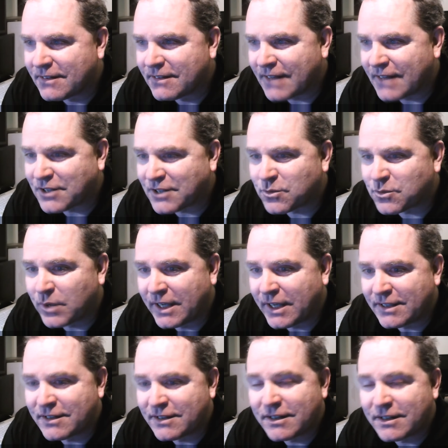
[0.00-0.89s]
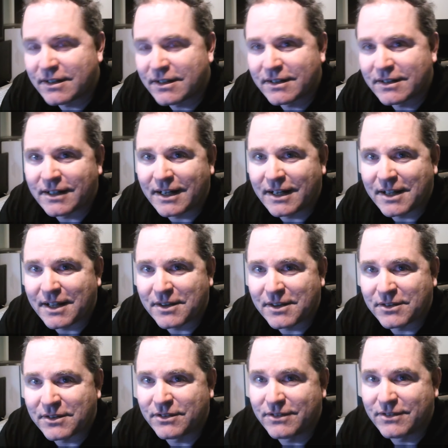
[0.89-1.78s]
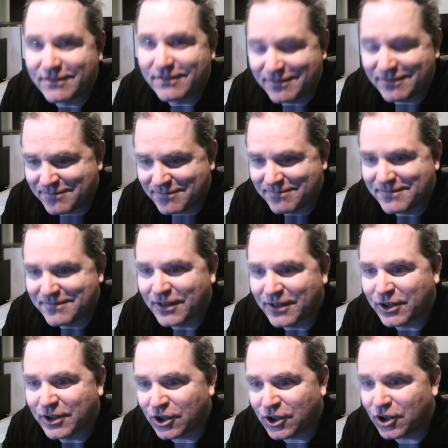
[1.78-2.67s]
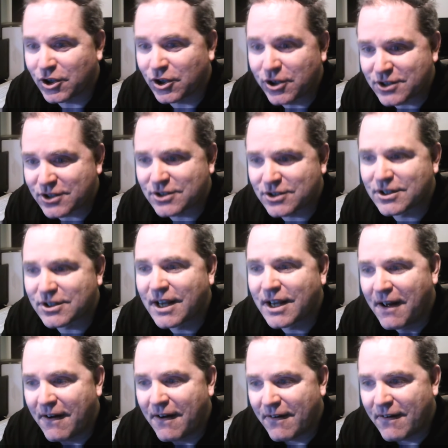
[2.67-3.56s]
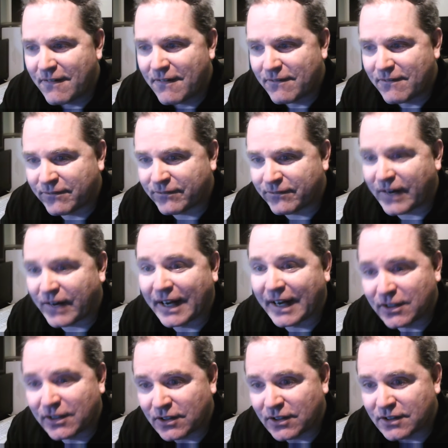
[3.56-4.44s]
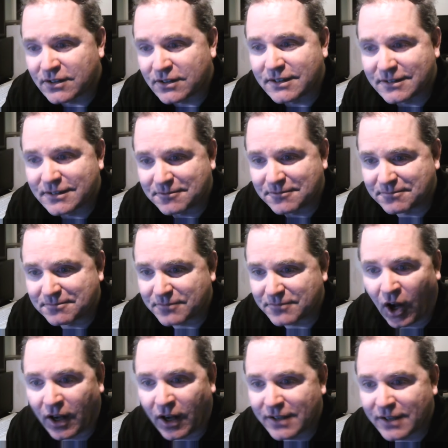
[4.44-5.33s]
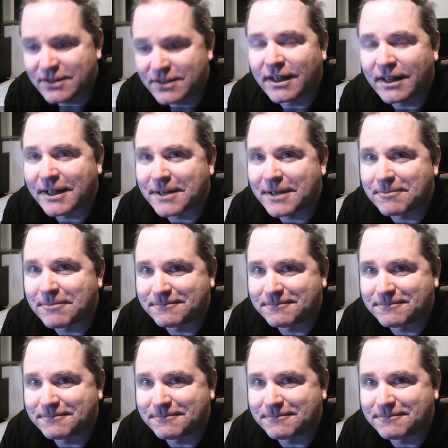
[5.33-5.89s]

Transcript: that's when uh, the clerks filed on time.